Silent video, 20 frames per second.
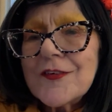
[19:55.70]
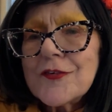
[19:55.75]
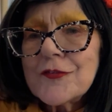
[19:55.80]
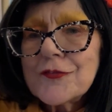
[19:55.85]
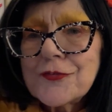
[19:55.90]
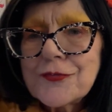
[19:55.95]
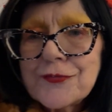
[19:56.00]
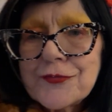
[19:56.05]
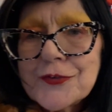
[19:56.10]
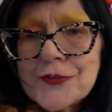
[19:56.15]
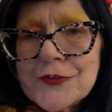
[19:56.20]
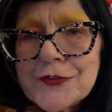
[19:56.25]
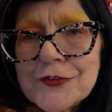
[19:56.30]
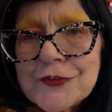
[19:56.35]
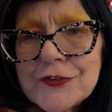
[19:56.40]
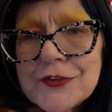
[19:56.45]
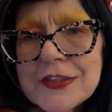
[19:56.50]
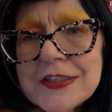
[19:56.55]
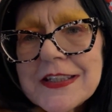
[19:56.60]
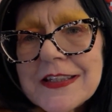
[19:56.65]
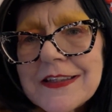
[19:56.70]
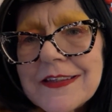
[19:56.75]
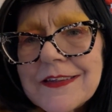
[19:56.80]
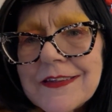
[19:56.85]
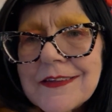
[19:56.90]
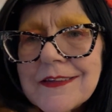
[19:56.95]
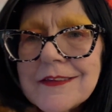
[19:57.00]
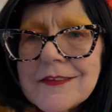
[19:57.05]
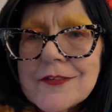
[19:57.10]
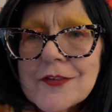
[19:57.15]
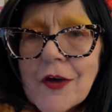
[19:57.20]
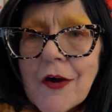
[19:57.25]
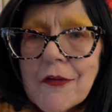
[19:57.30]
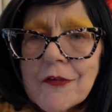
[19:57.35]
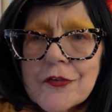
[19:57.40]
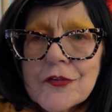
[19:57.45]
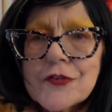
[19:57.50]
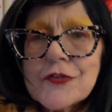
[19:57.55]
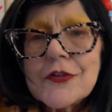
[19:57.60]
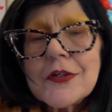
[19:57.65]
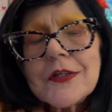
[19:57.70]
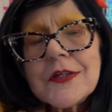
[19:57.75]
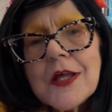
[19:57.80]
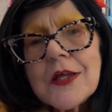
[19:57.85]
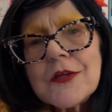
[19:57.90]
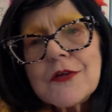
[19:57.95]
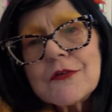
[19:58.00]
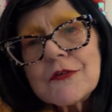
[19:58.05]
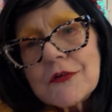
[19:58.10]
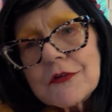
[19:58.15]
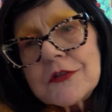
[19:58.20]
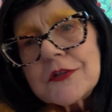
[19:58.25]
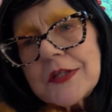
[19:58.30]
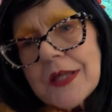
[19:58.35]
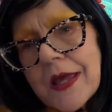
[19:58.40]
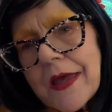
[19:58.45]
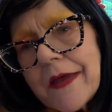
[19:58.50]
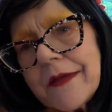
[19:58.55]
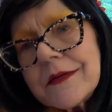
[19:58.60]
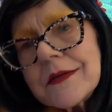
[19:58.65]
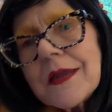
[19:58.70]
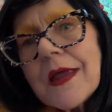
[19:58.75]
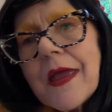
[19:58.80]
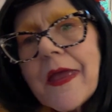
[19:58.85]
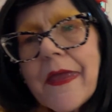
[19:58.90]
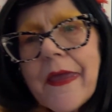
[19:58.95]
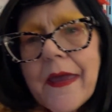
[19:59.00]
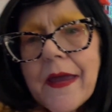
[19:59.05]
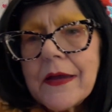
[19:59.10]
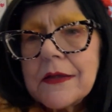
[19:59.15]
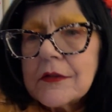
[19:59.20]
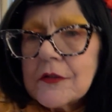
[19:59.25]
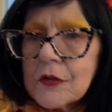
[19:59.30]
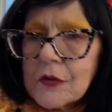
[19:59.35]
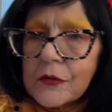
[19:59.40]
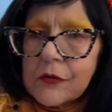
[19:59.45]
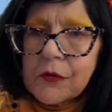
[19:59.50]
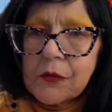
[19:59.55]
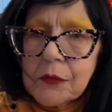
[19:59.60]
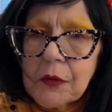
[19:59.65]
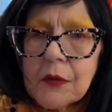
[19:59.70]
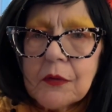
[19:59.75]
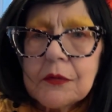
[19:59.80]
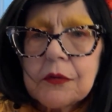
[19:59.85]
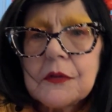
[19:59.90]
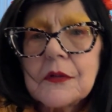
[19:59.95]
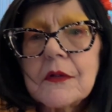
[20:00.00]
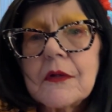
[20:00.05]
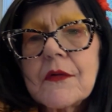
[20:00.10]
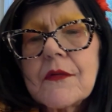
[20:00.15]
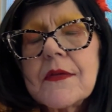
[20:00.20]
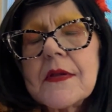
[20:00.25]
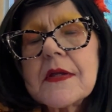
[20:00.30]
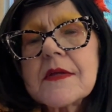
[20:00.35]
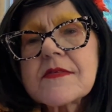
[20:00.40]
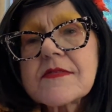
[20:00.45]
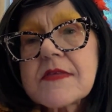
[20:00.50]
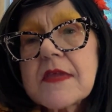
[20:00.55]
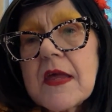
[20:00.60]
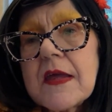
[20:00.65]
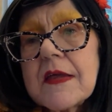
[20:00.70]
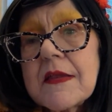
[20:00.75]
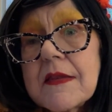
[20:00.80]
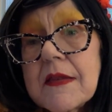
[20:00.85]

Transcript: food in Dollar Tree that you could get at your Kroger or things like